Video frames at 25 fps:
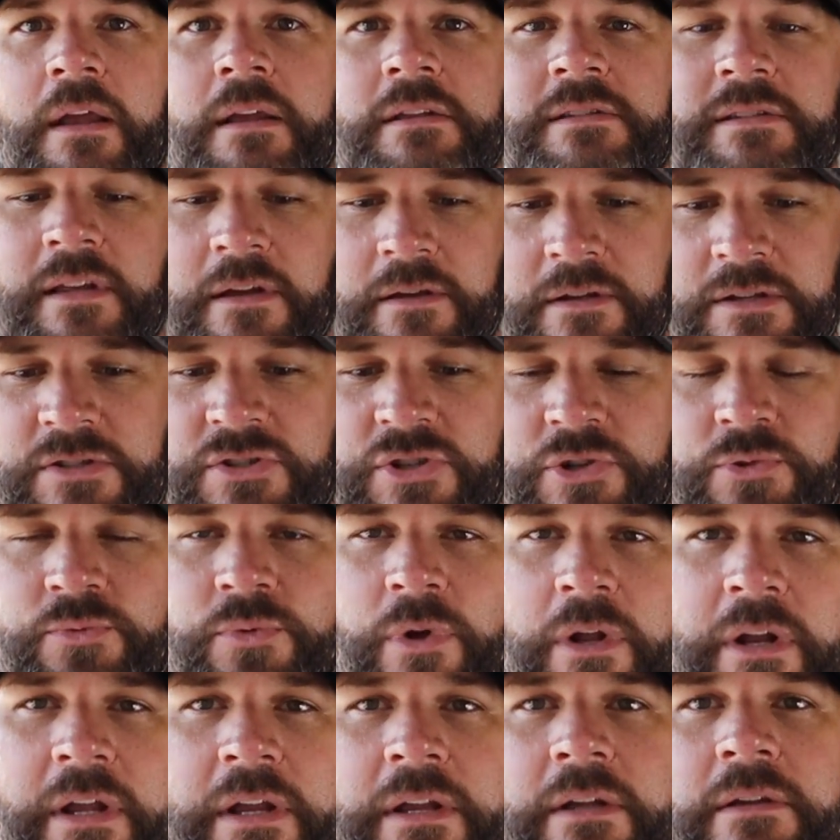as long as you're
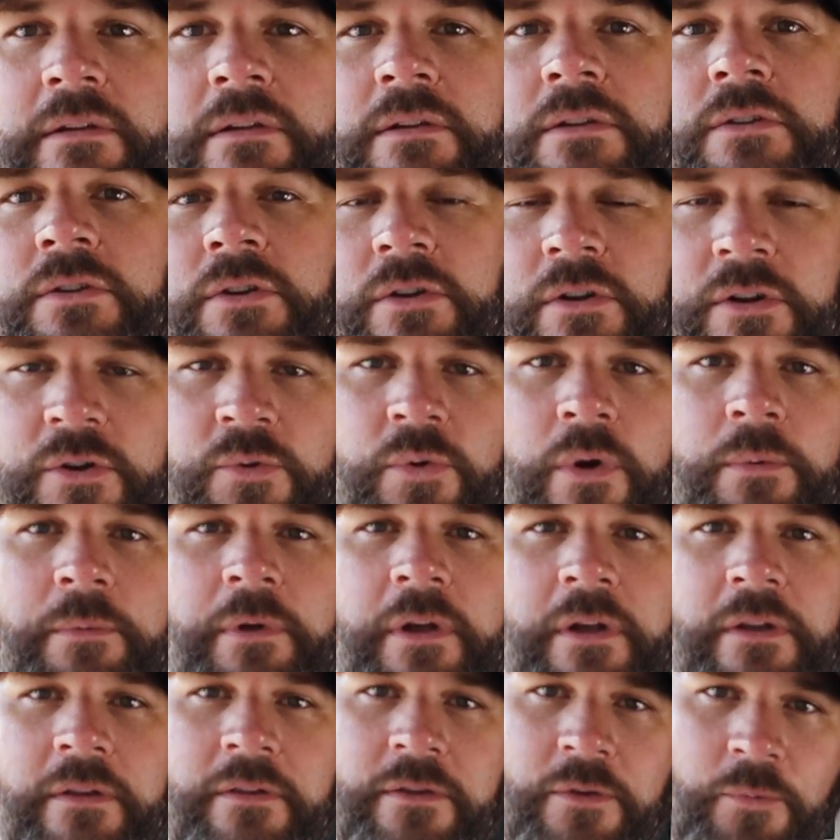running your
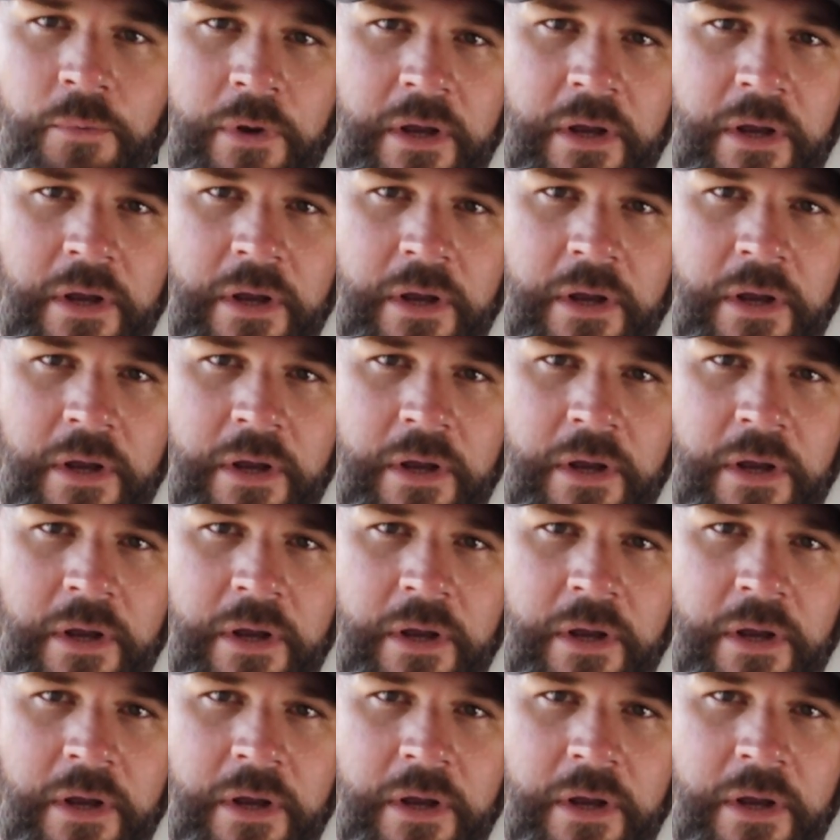equipment the